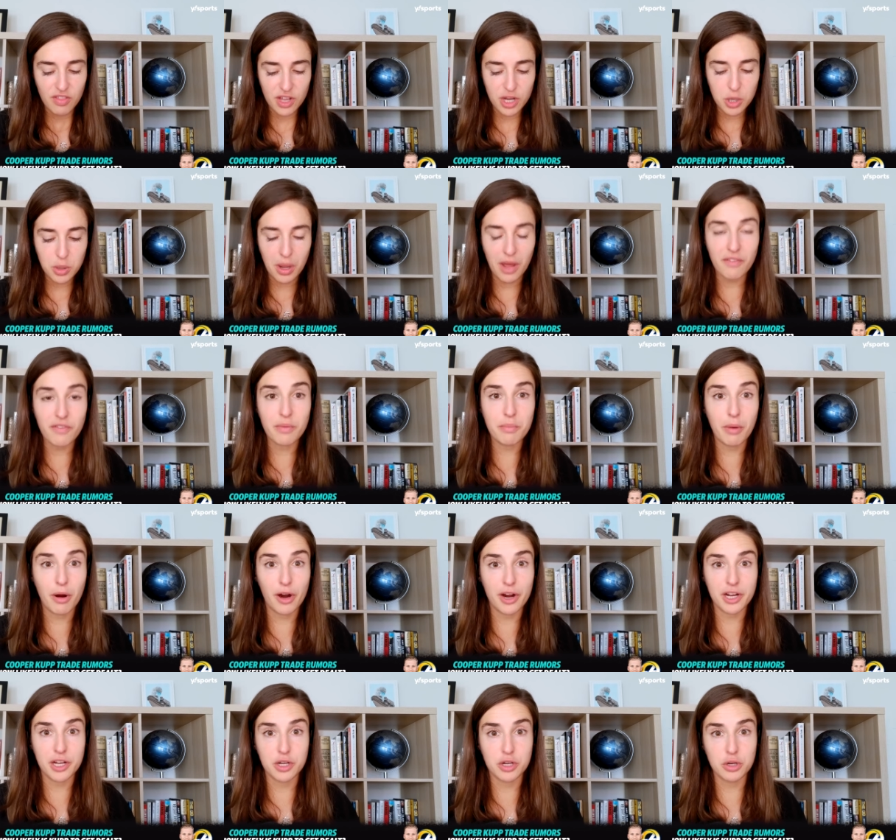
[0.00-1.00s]
Then you have
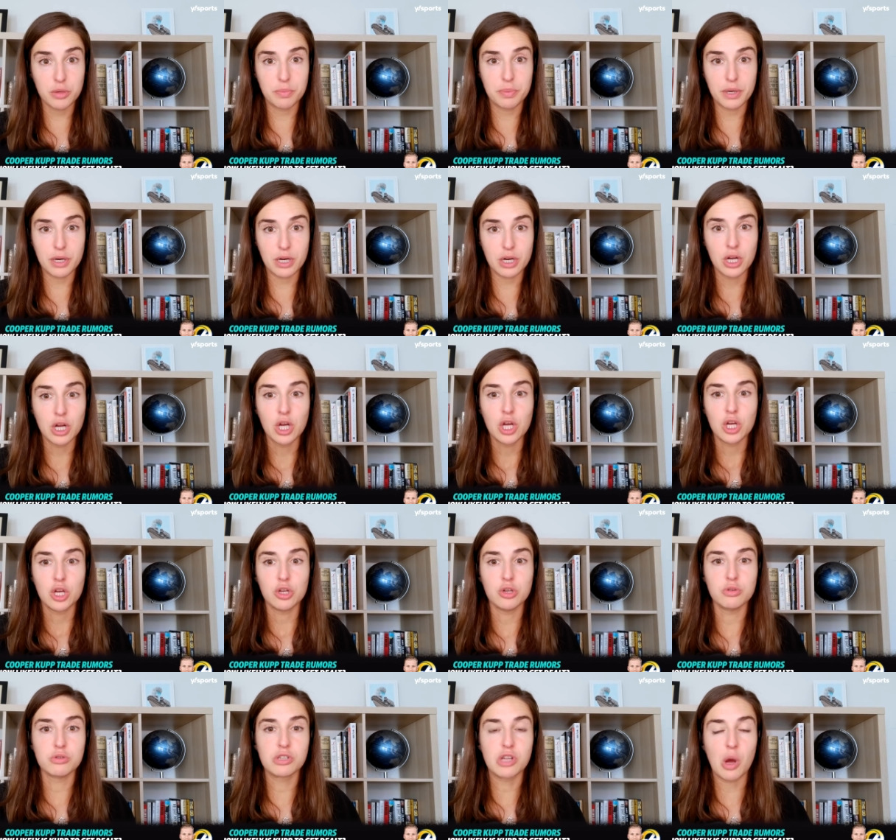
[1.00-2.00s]
Amari Cooper,
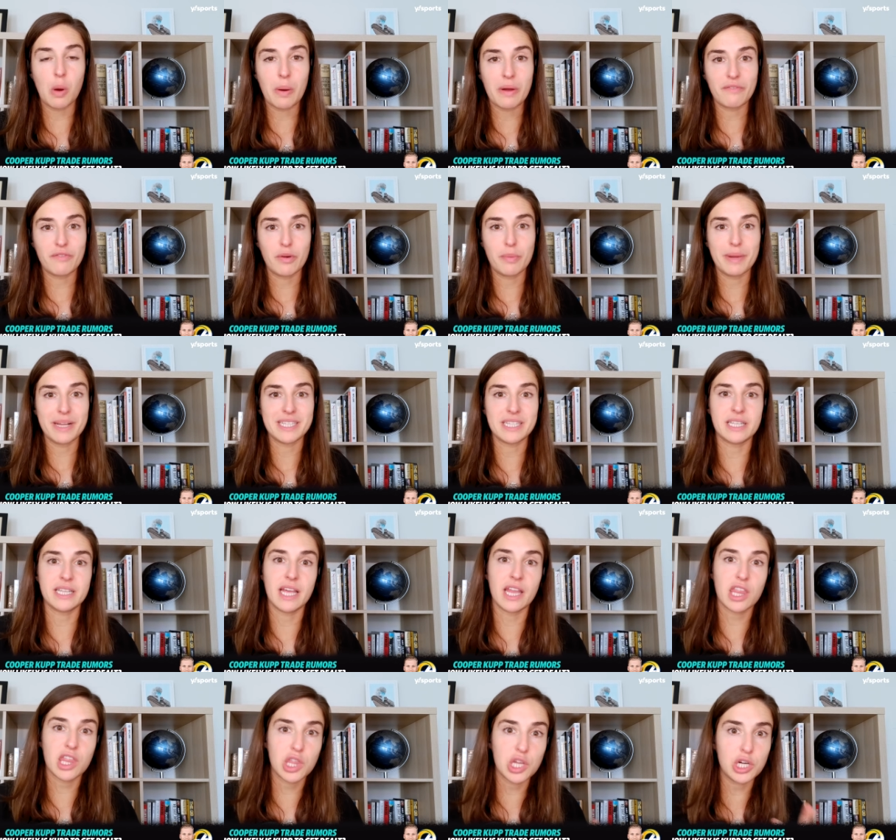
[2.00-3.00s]
who's going for
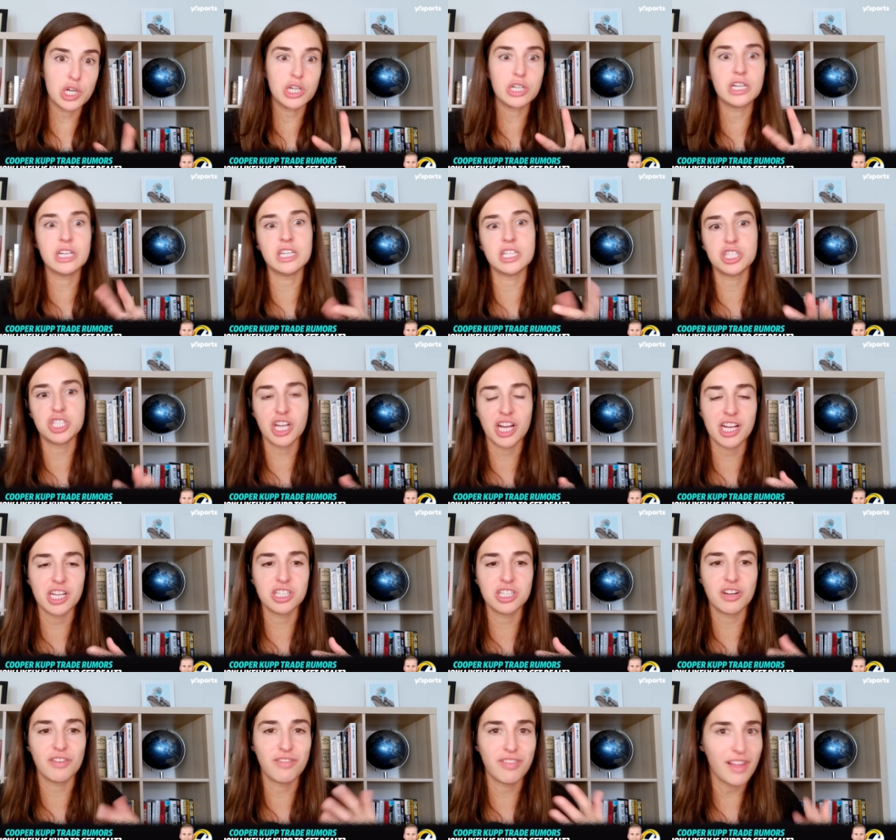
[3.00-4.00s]
basically a third and a
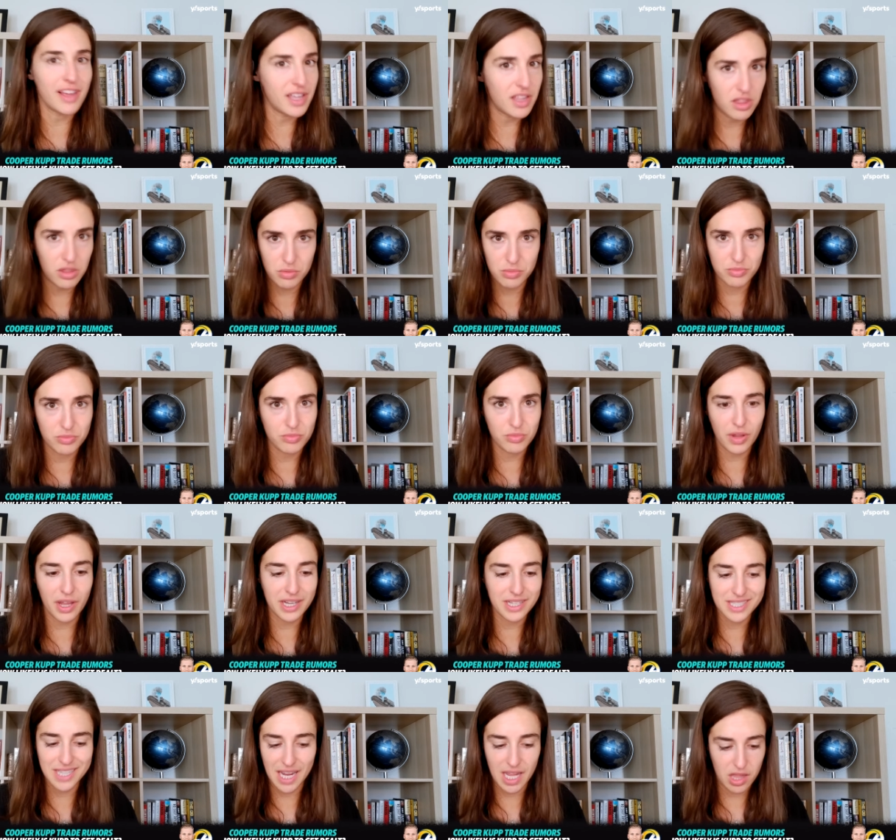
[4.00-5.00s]
change of late, th-
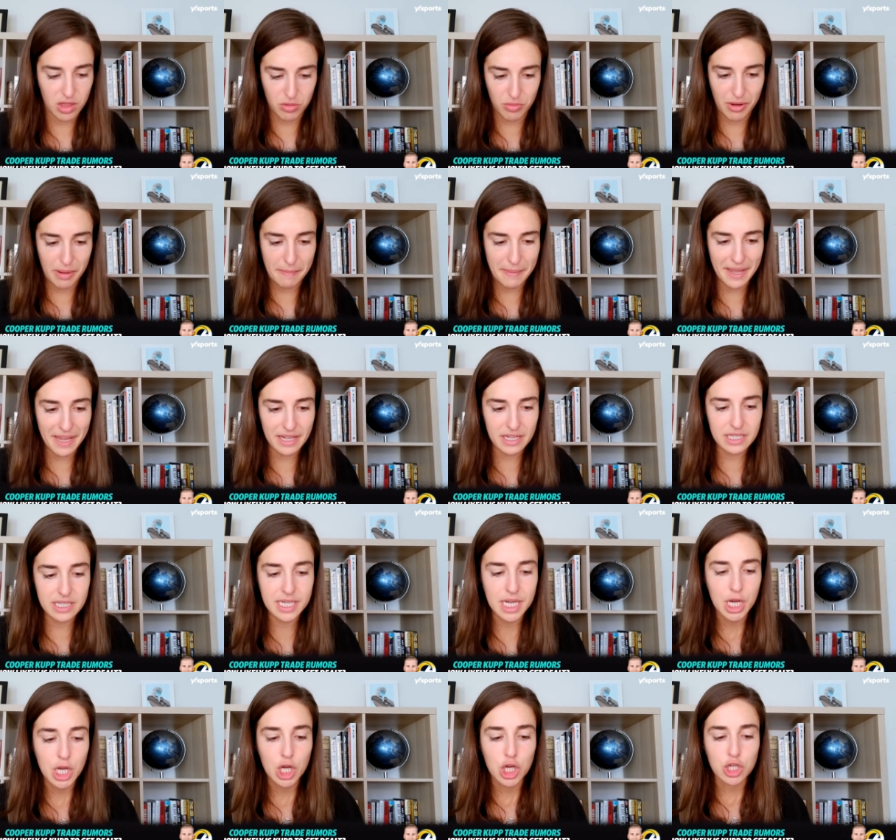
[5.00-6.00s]
like day three
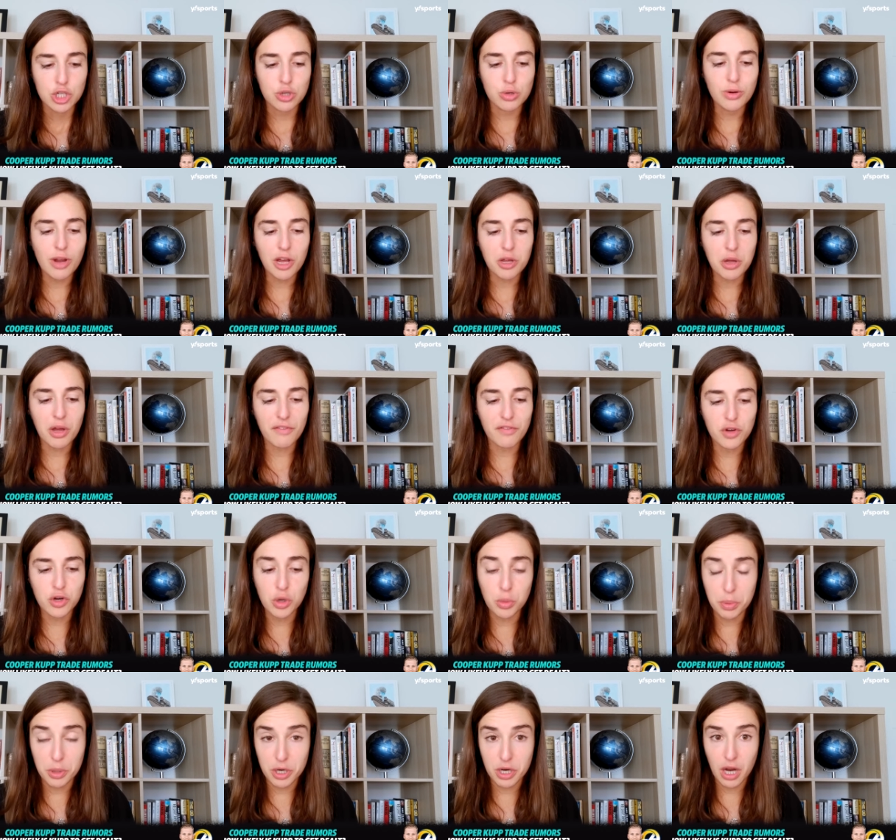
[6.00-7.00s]
picks. So now you have
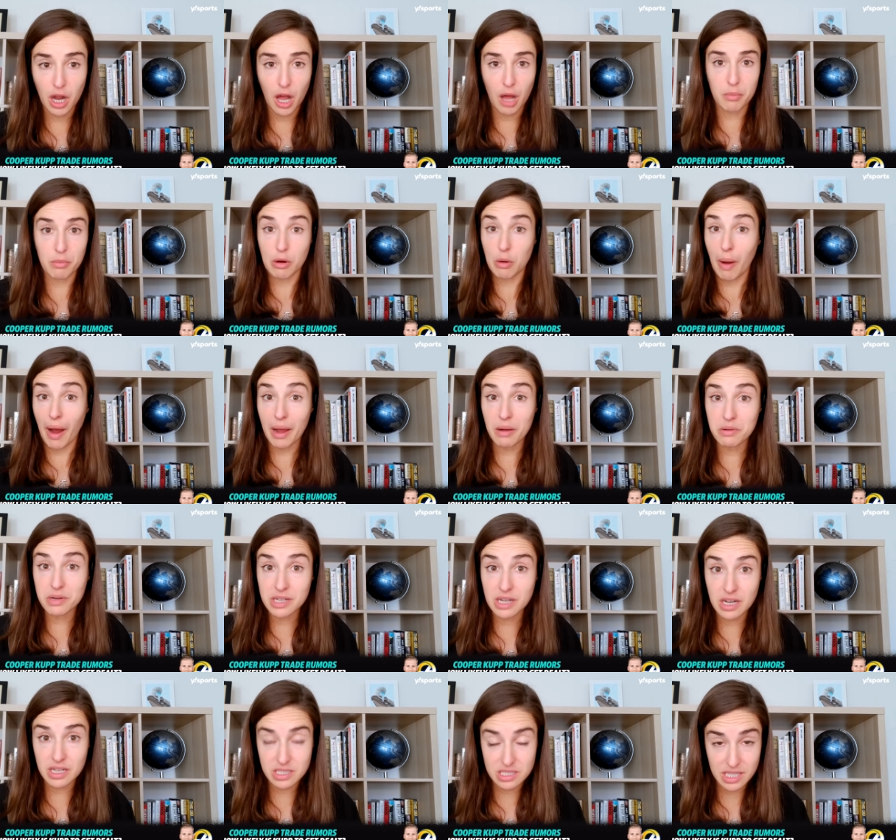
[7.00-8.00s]
Cooper Kupp, who I
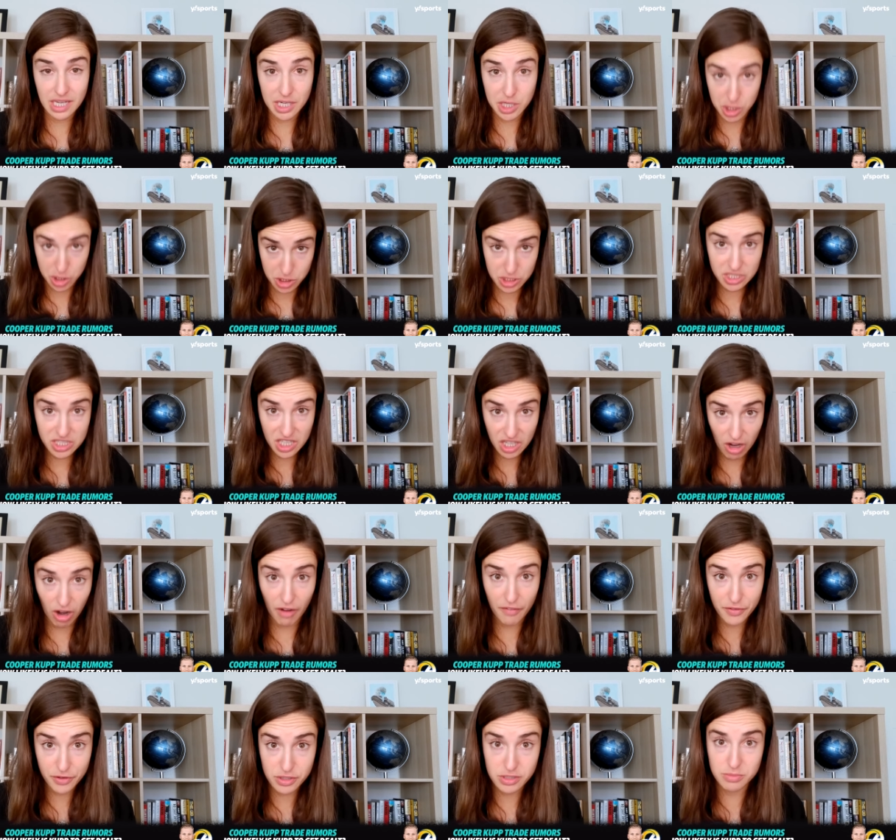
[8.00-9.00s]
would not say currently
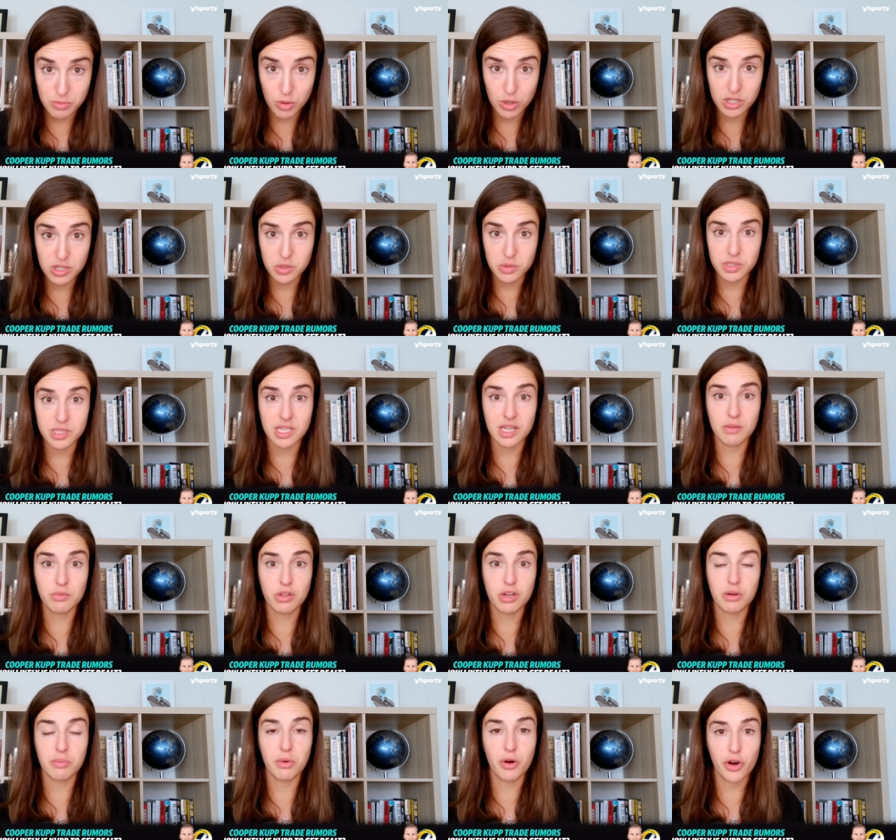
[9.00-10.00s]
offers more to a
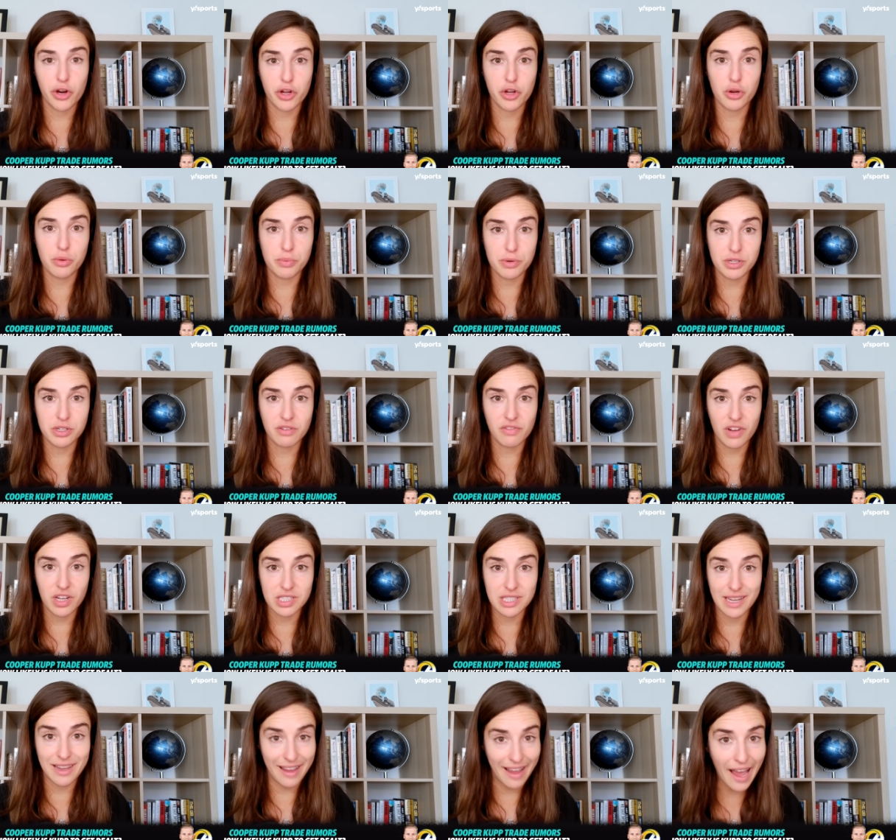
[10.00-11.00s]
team than Amari Cooper and
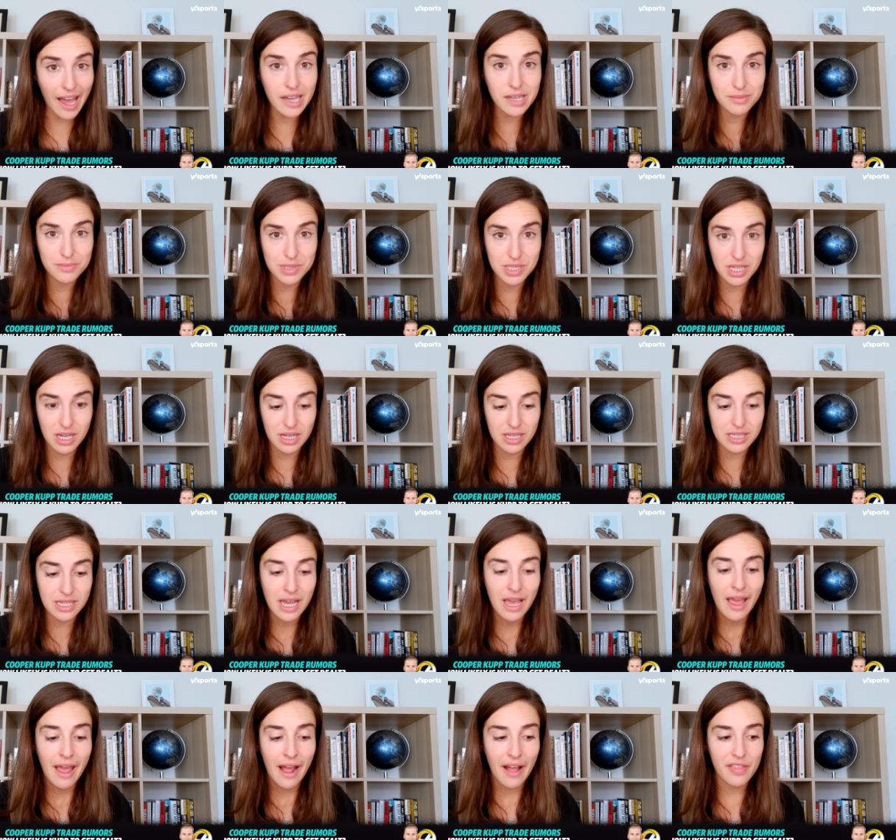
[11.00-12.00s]
Davante Adams does,
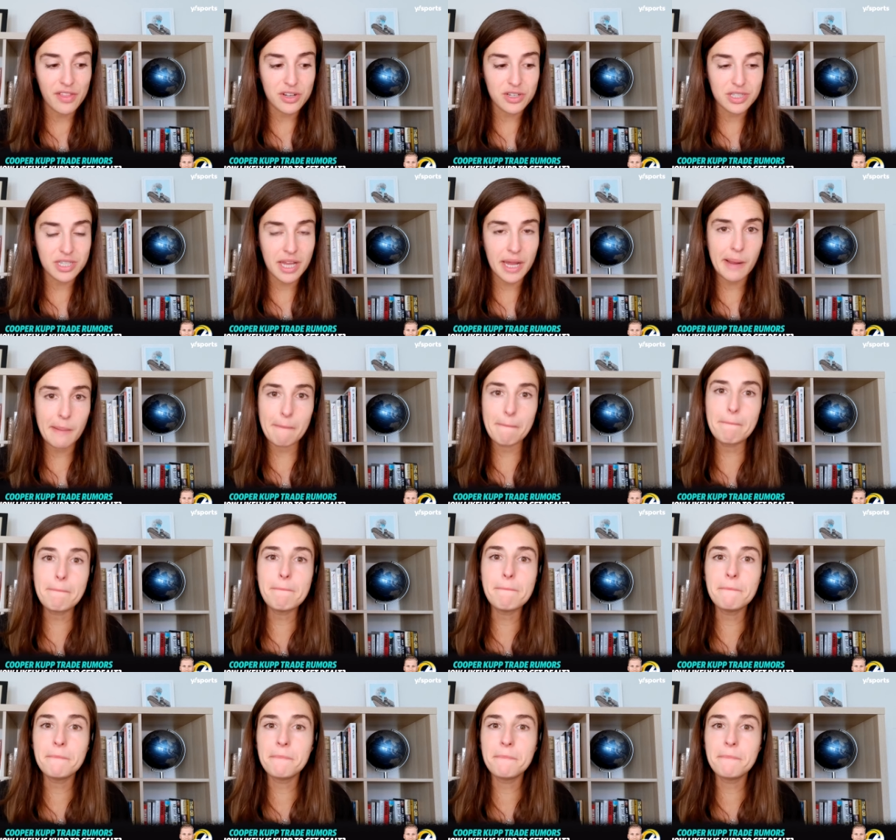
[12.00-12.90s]
and they're saying,